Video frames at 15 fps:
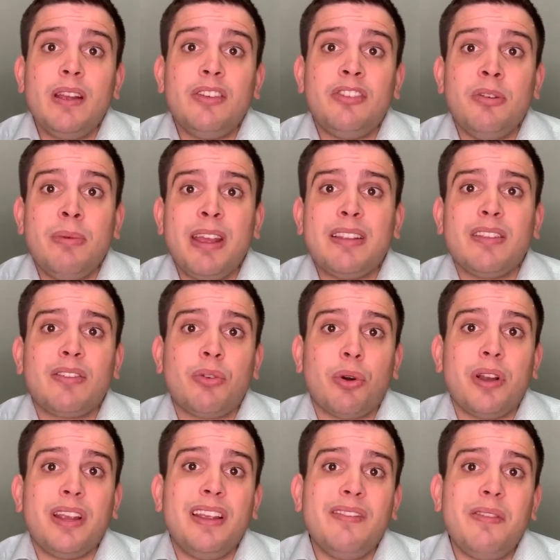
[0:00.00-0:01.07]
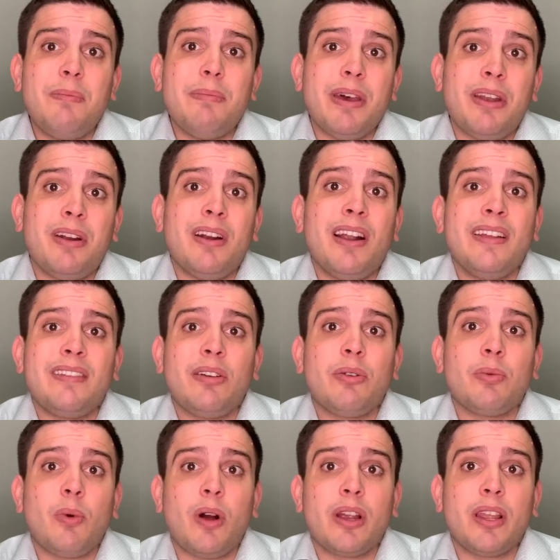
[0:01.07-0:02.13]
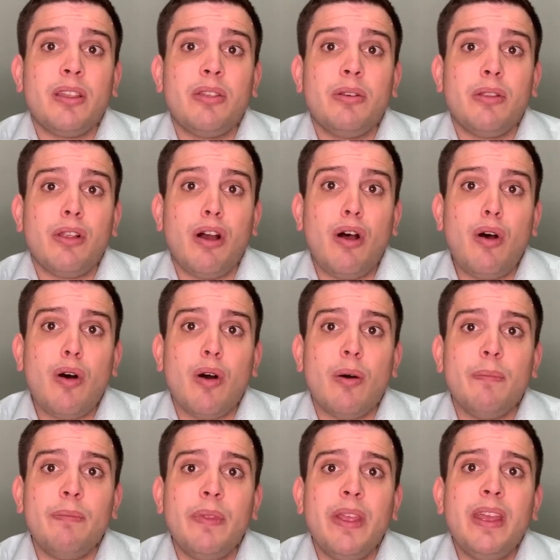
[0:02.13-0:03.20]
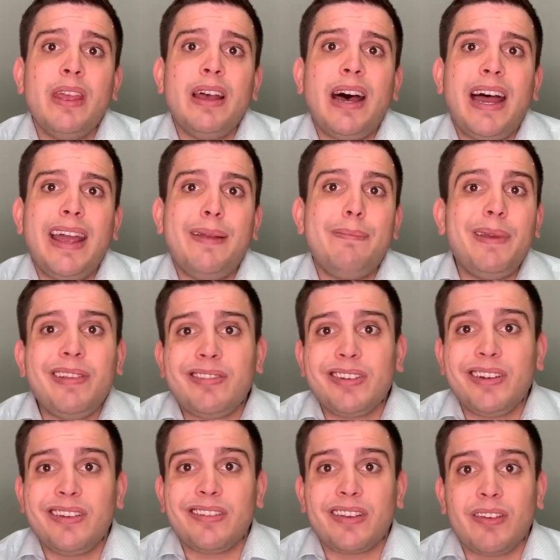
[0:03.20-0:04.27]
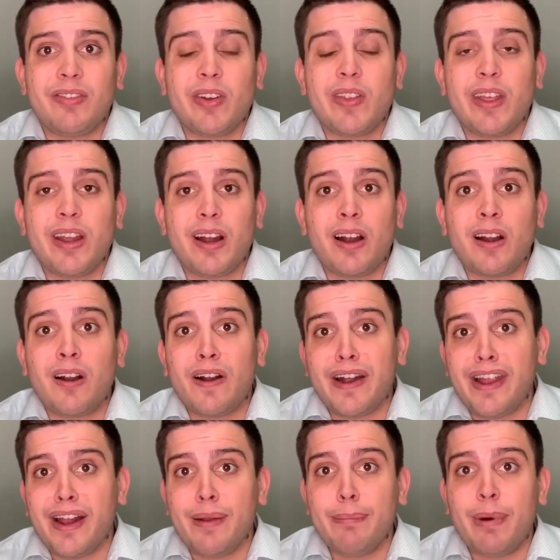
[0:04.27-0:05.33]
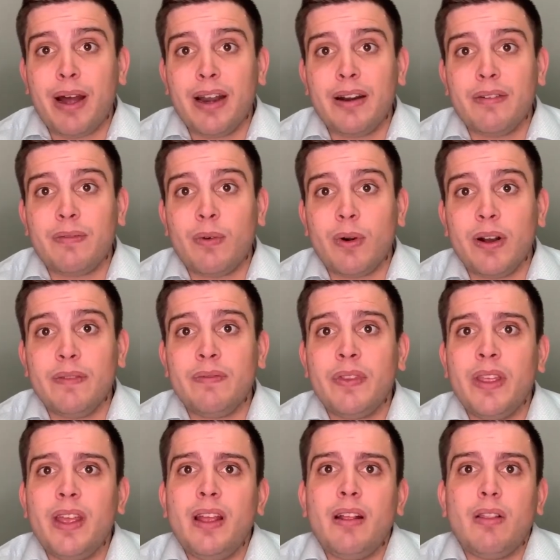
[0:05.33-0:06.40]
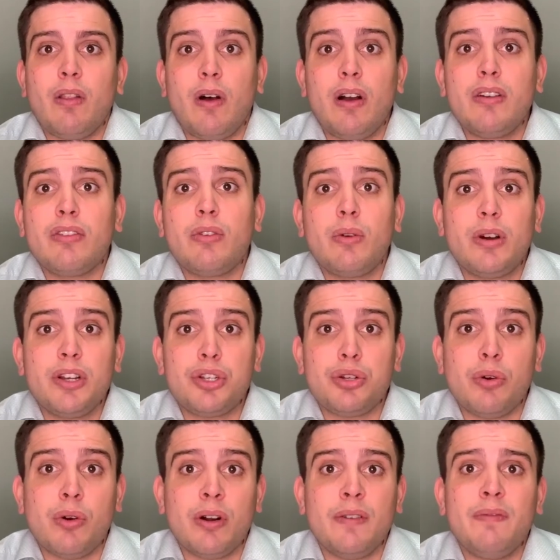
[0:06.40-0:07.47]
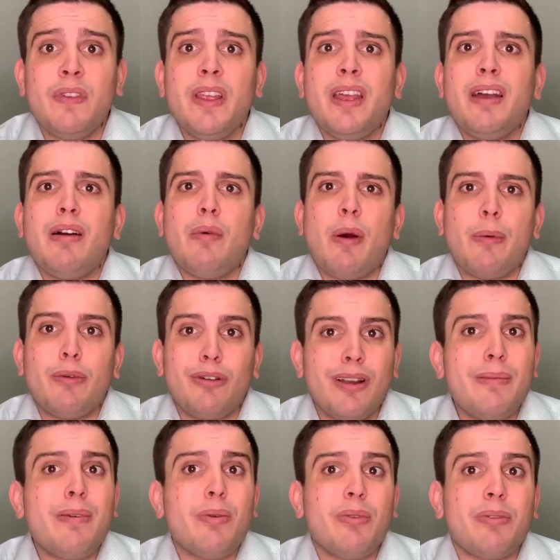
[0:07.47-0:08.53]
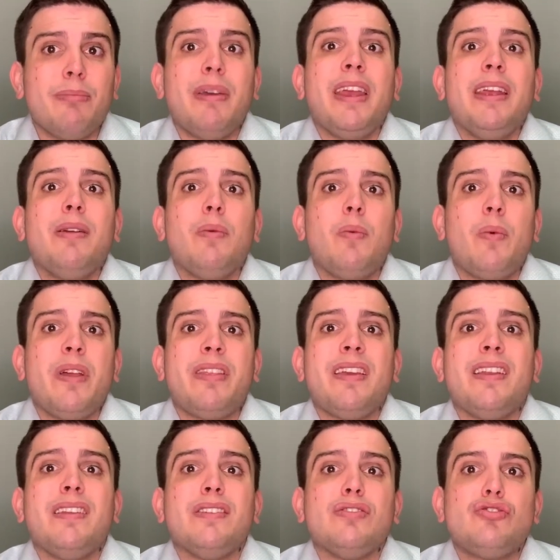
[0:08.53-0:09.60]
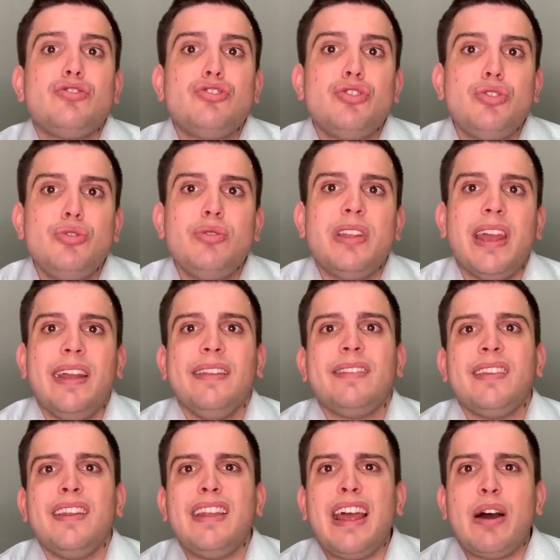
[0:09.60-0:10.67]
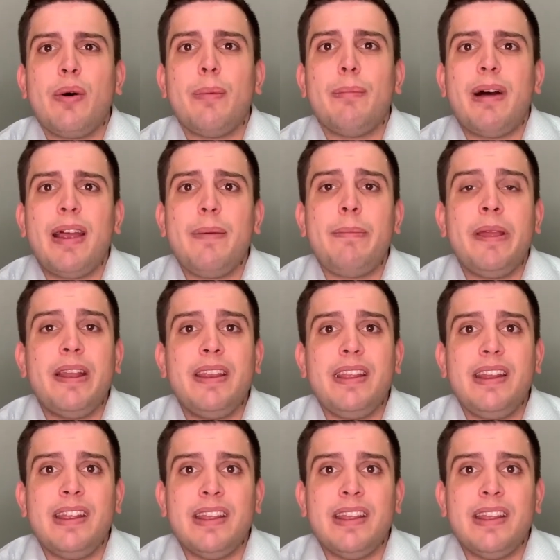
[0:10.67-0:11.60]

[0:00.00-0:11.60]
To make the story even better, as I was walking through the home, I had basically discovered that I had already had a buyer for it. Long story short, agreement was made within 2 days, and now my opinion